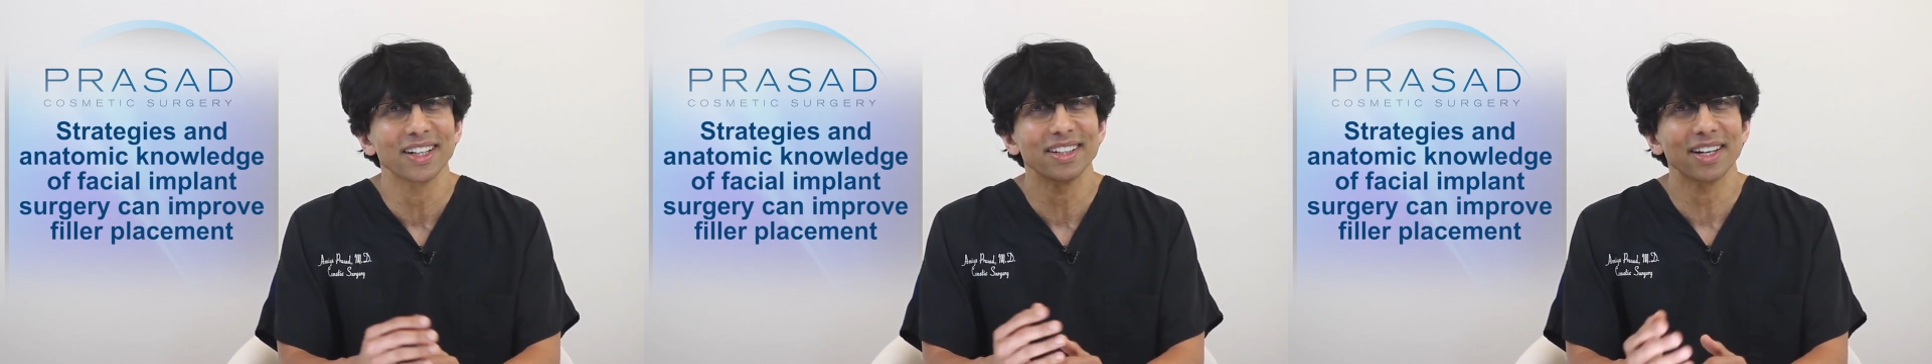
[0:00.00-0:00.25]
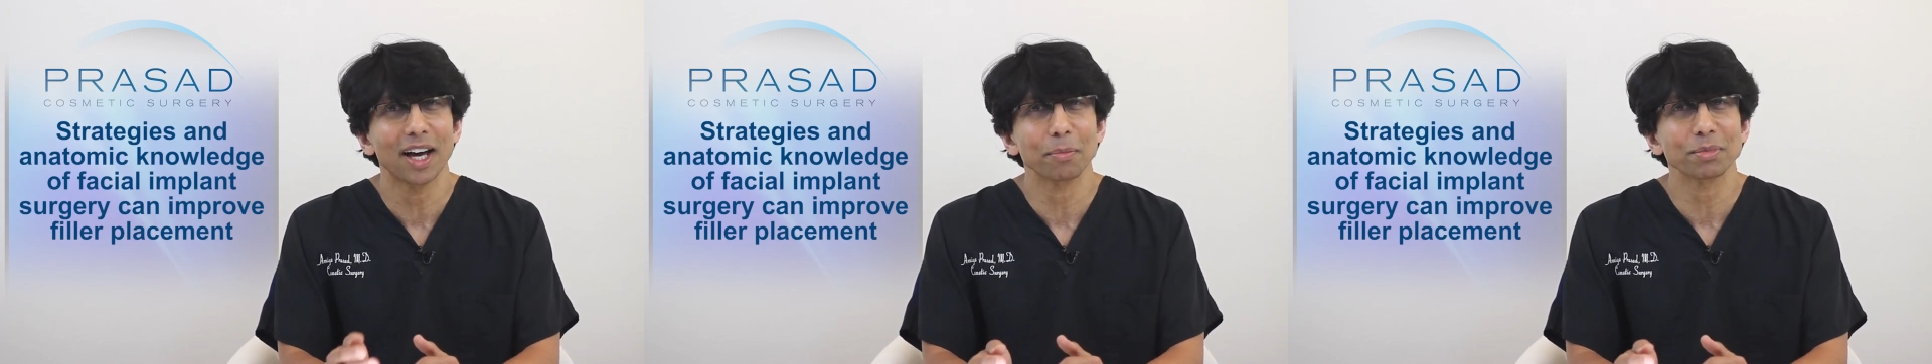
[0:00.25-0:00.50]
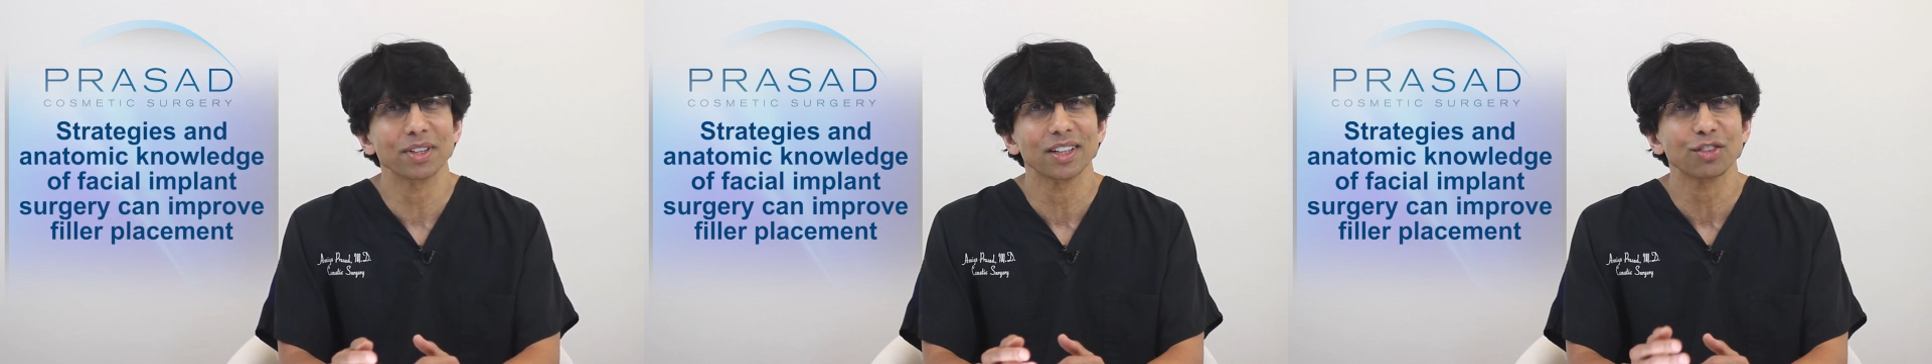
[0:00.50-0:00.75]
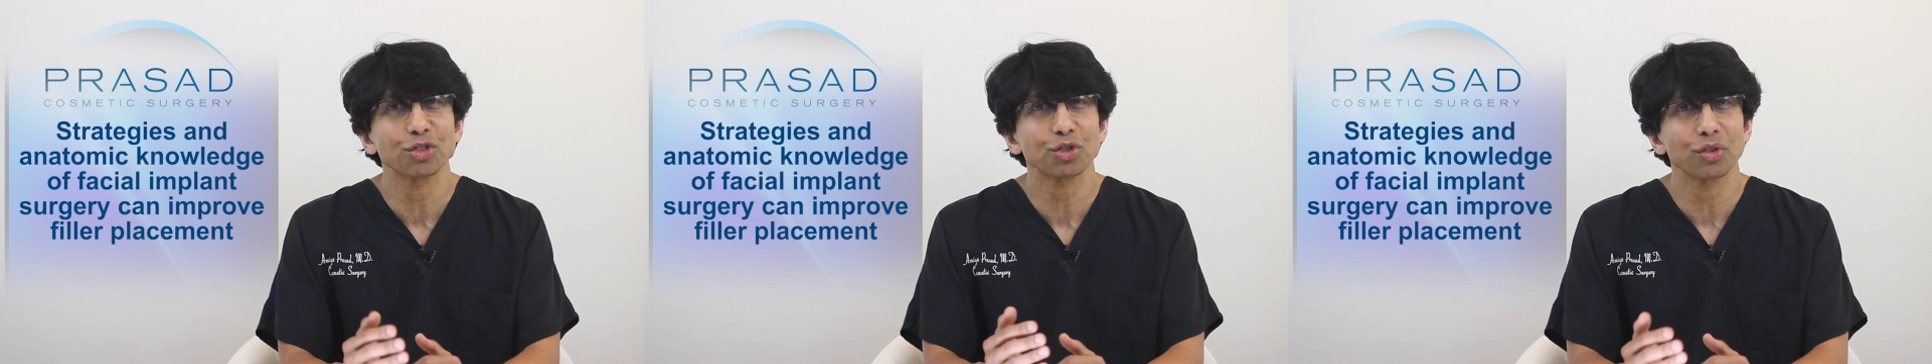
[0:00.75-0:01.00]

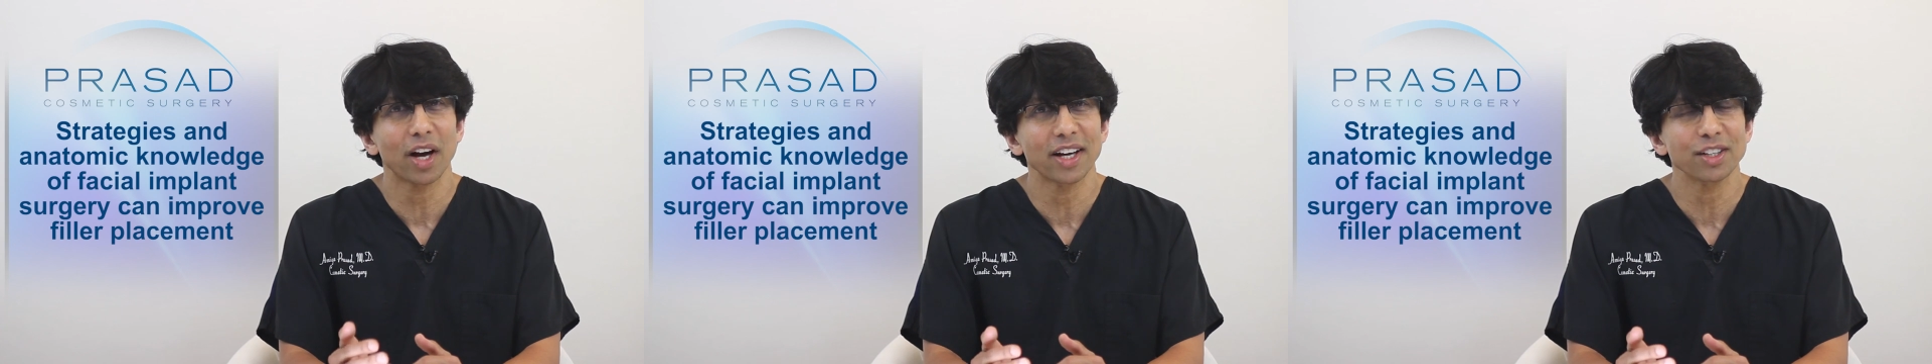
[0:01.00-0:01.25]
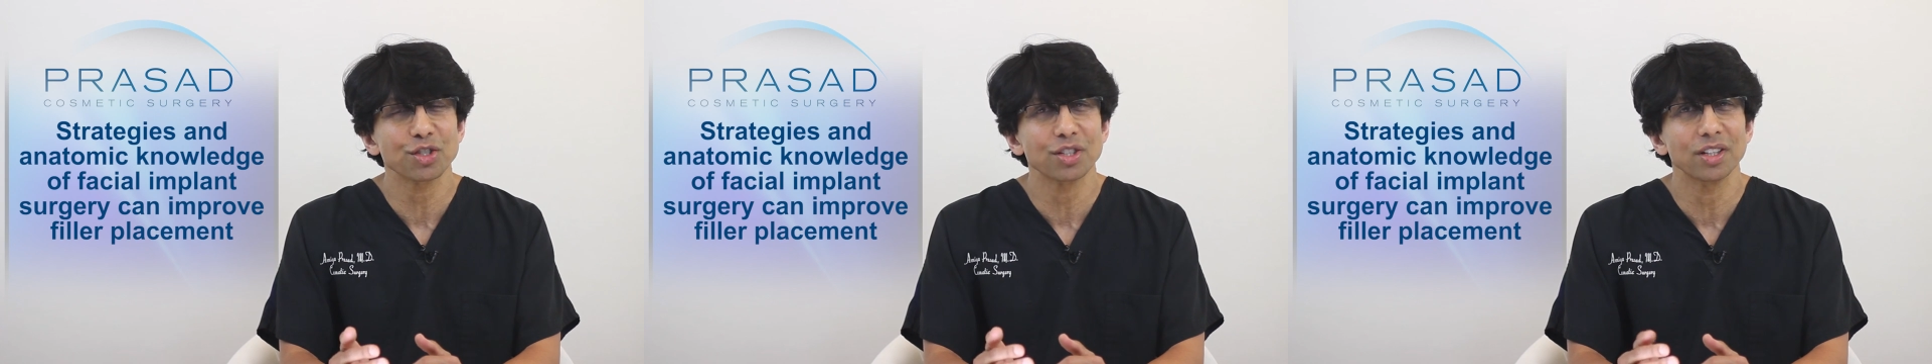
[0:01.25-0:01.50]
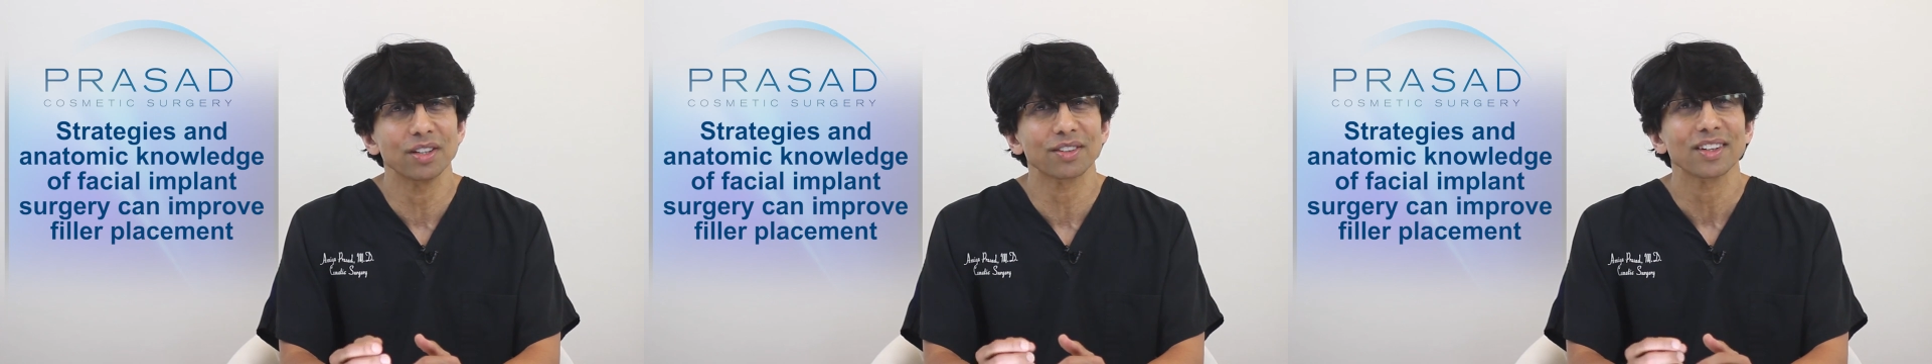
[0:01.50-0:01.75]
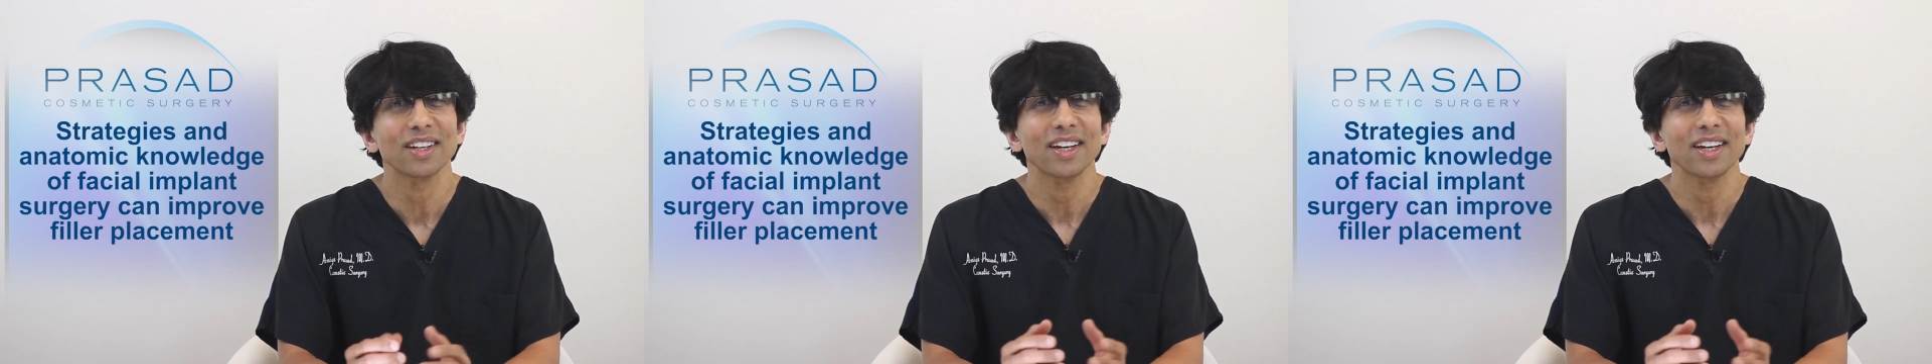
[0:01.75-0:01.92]
adapting strategies